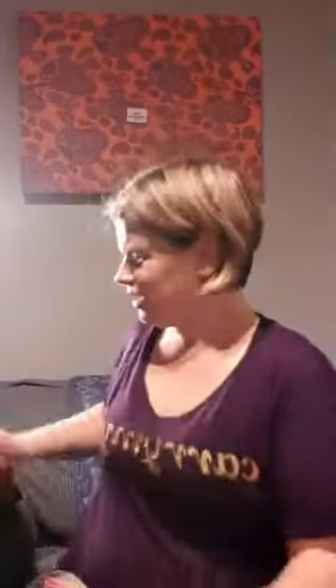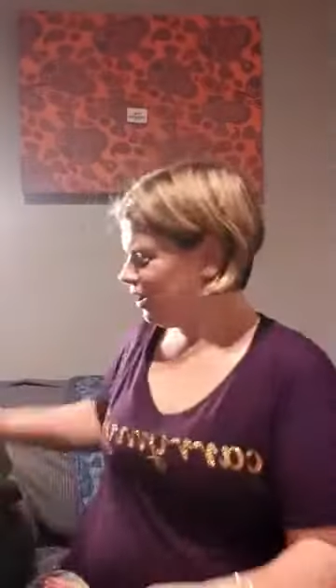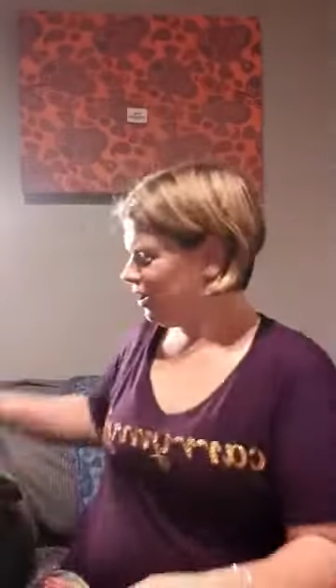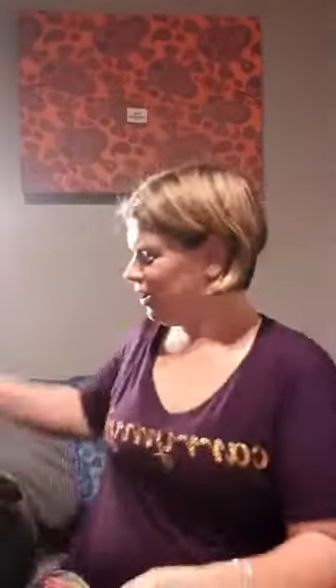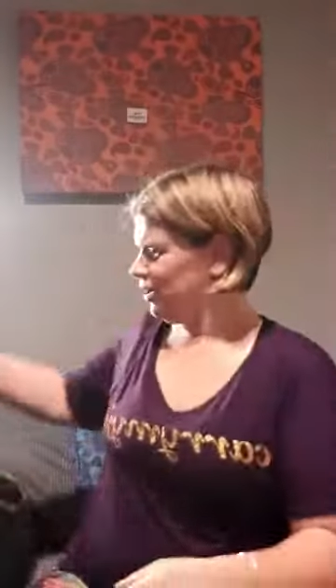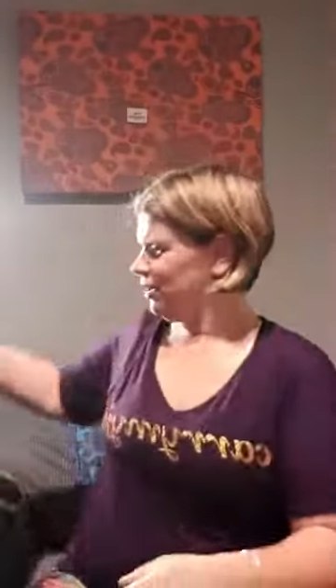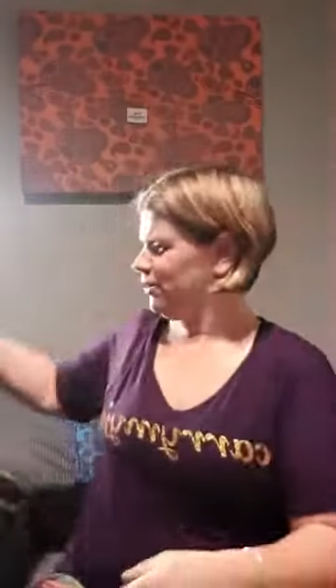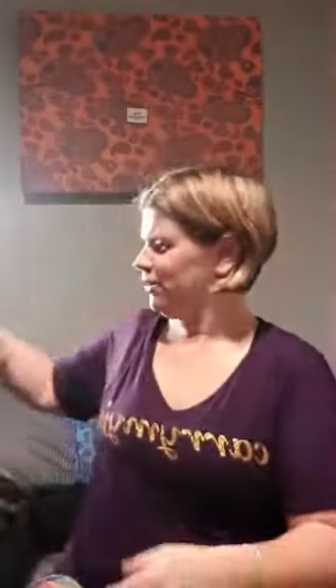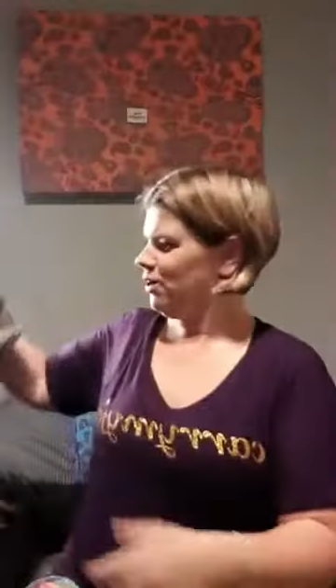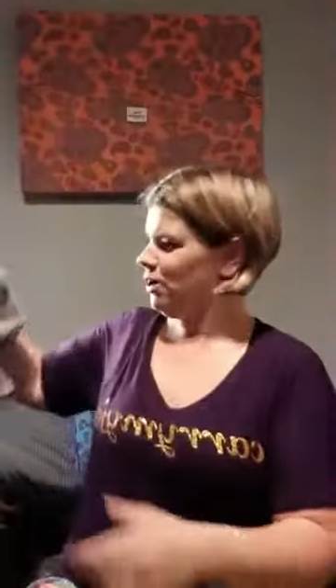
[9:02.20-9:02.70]

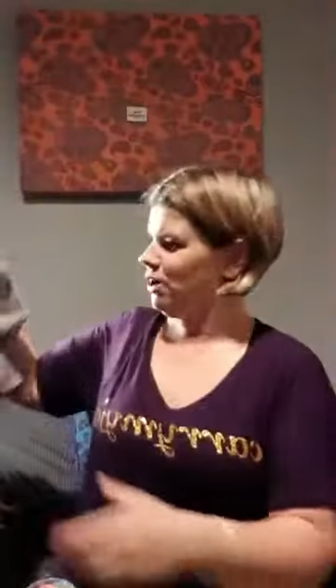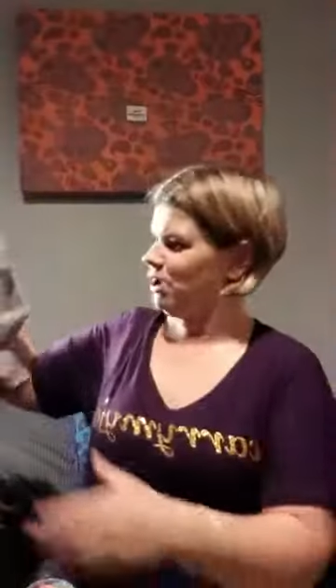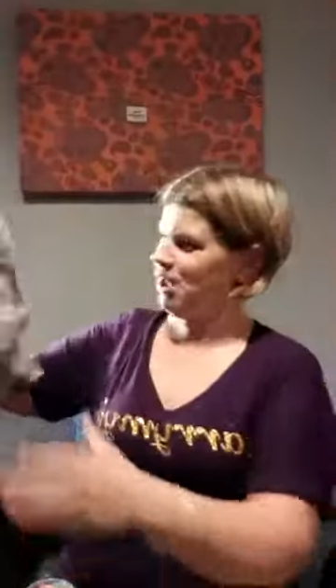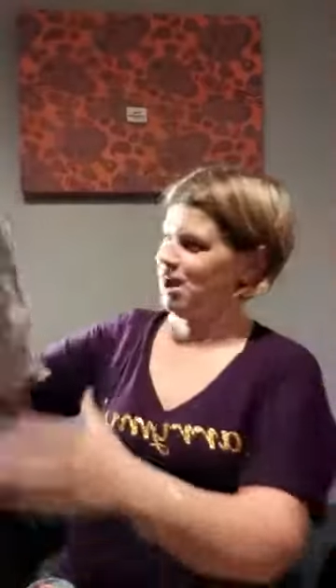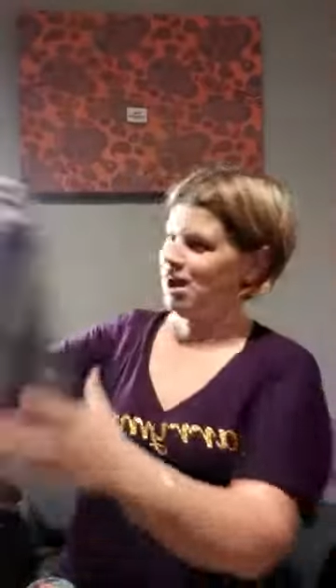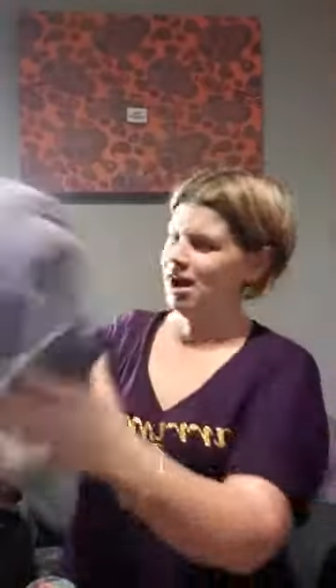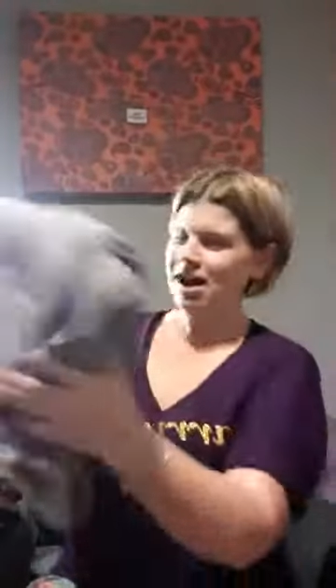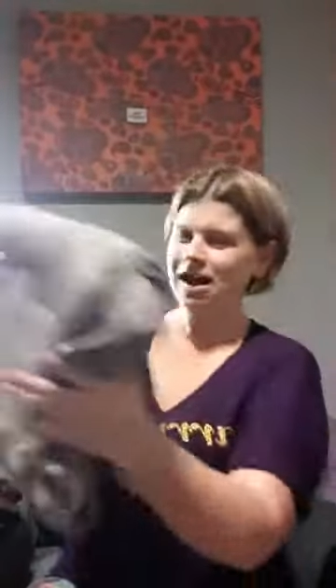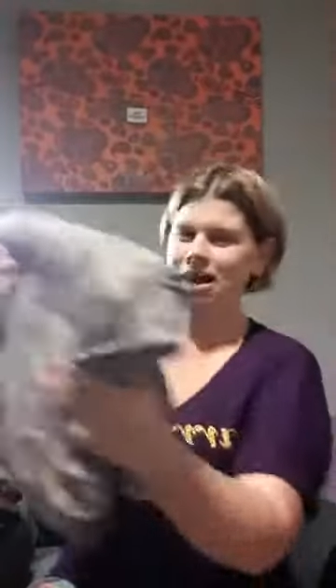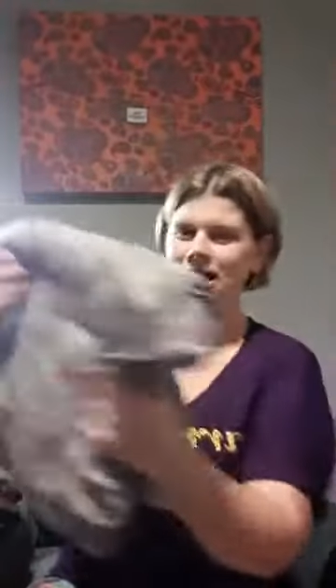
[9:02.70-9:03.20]
I
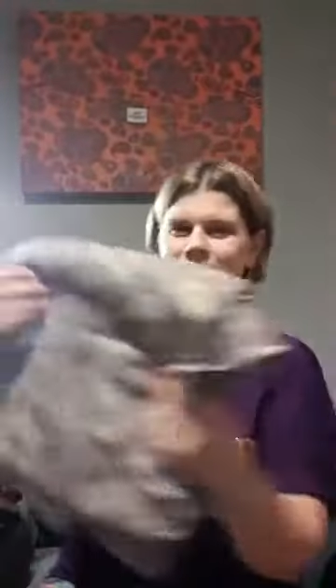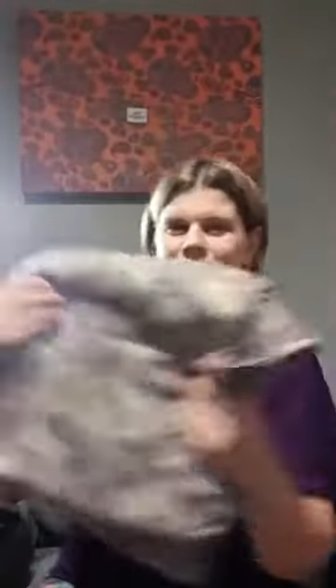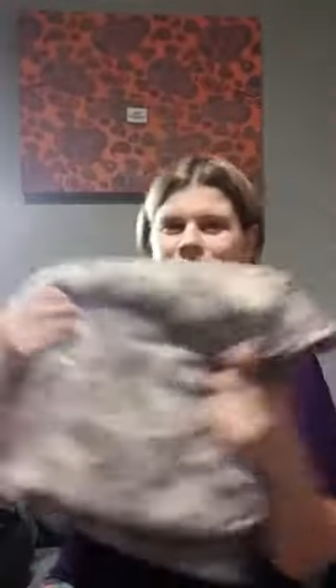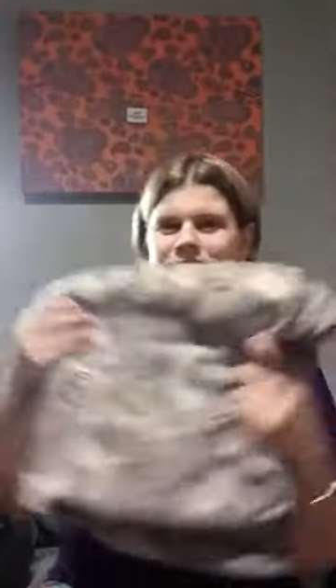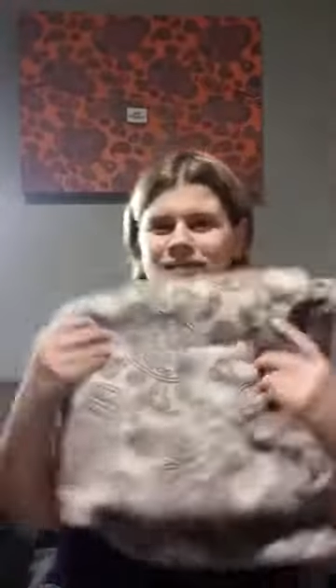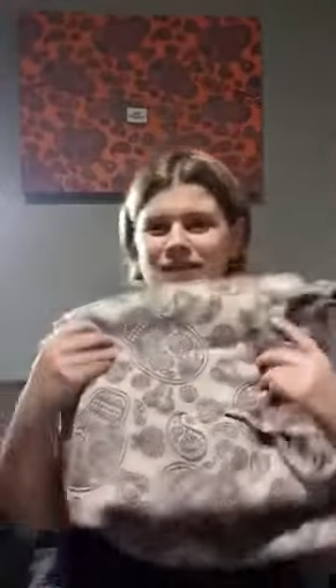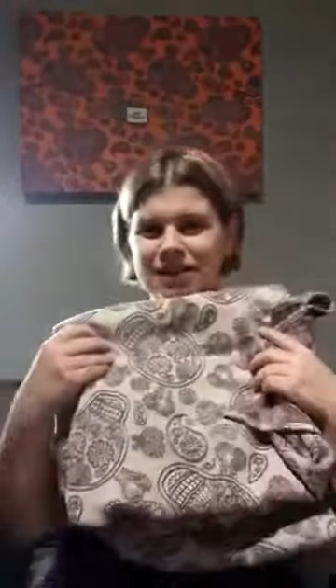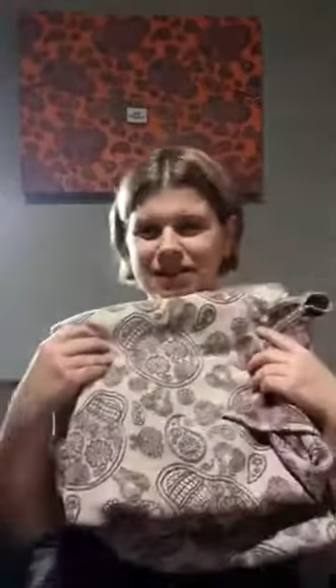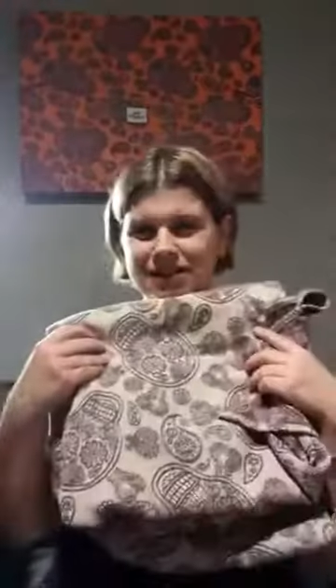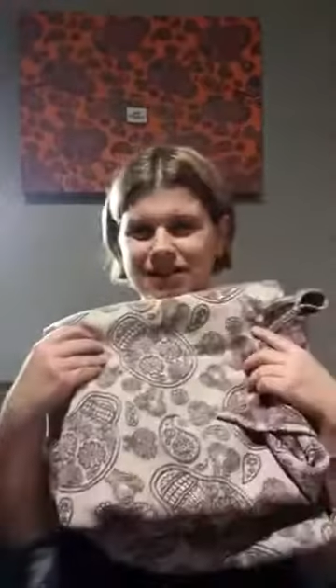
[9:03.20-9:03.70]
have
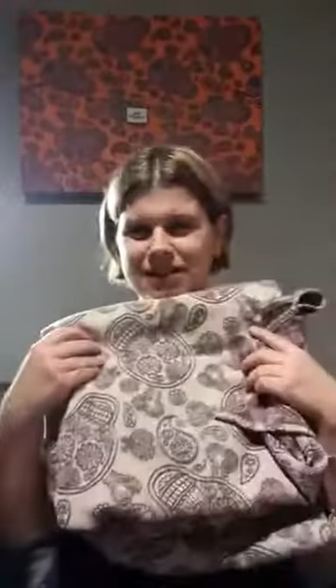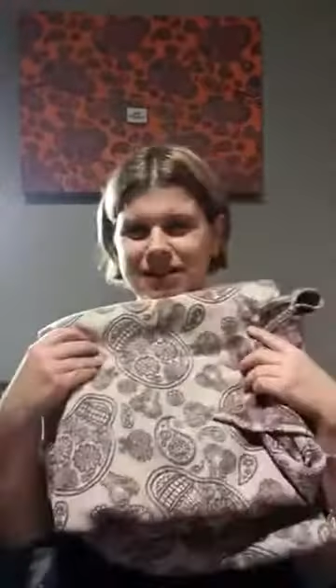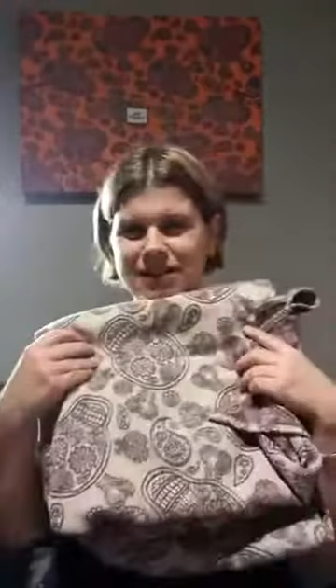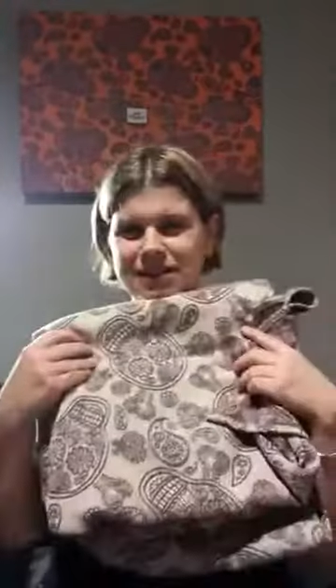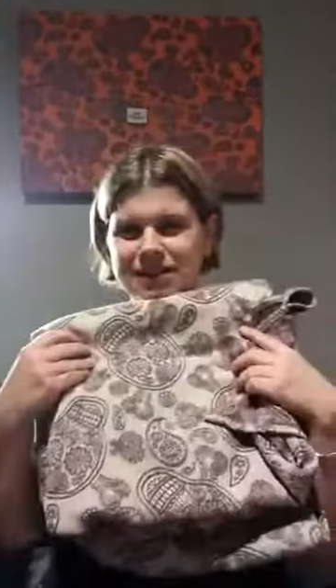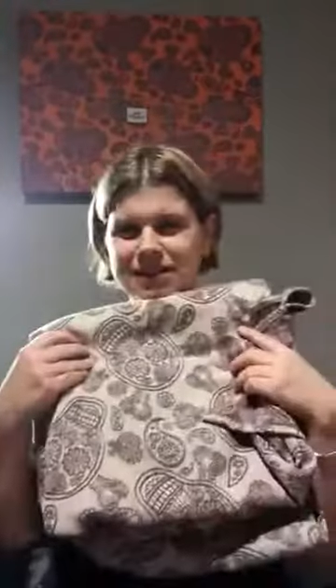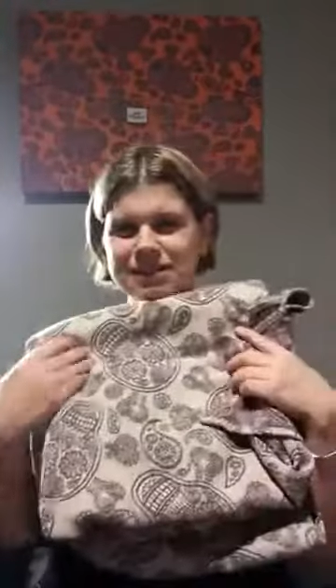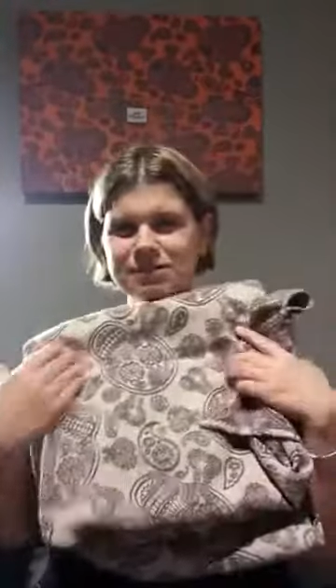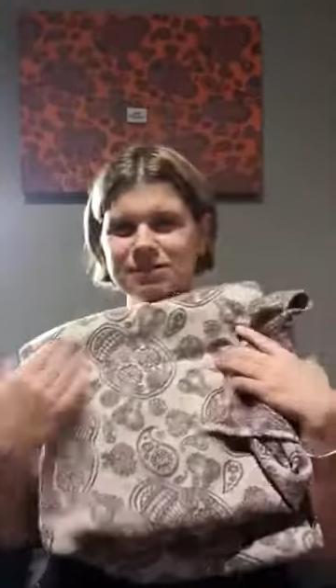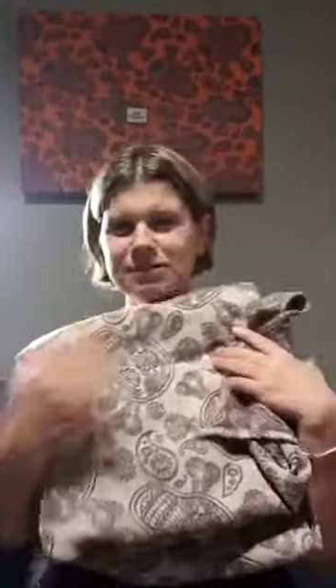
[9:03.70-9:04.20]

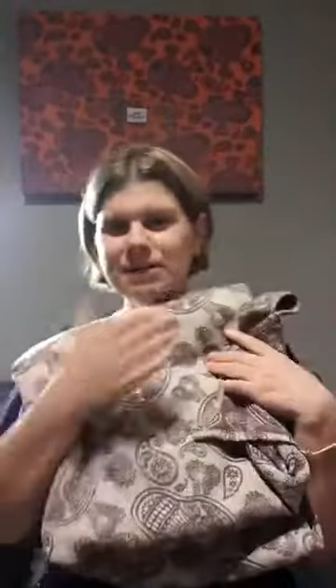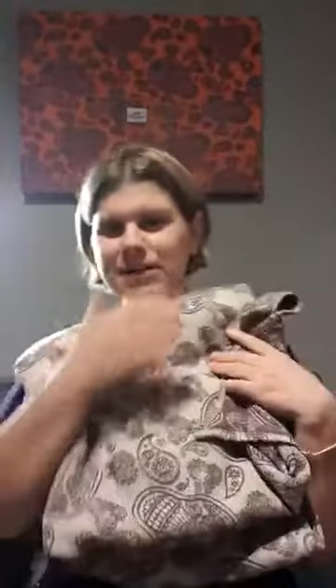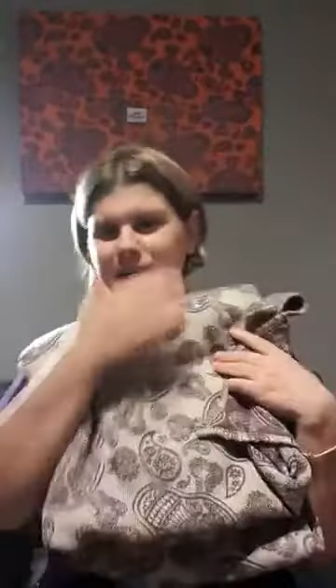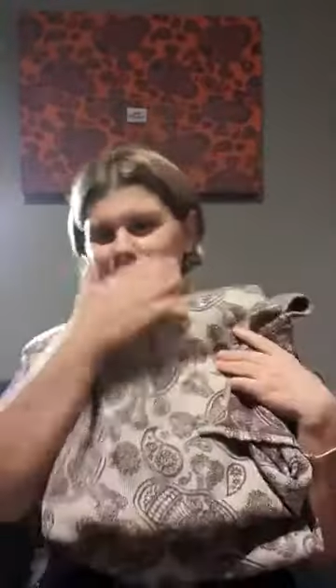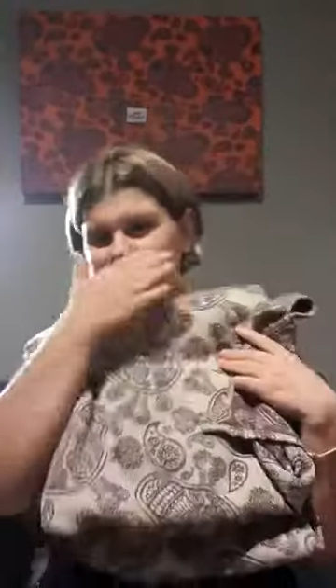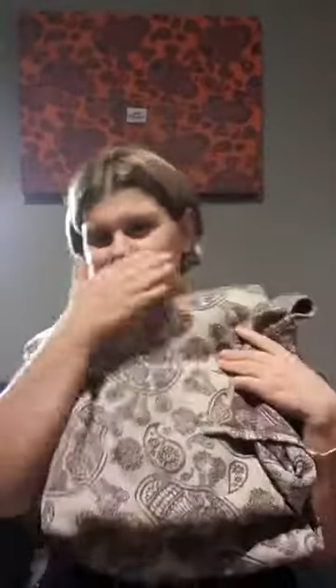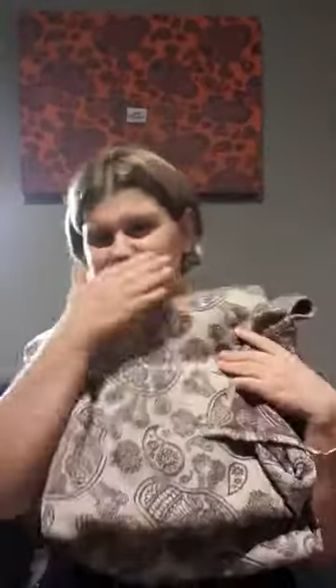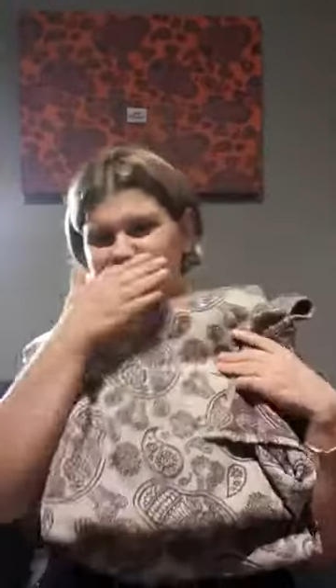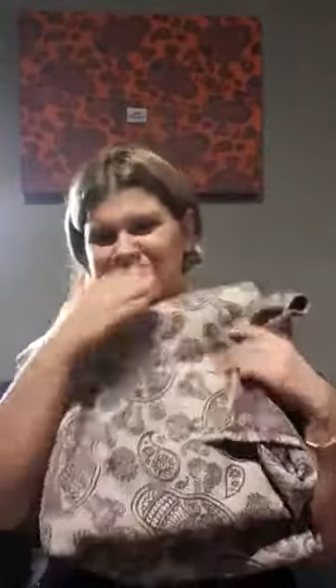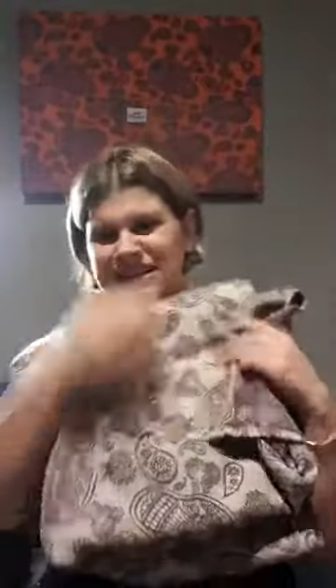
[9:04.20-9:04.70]
this one here.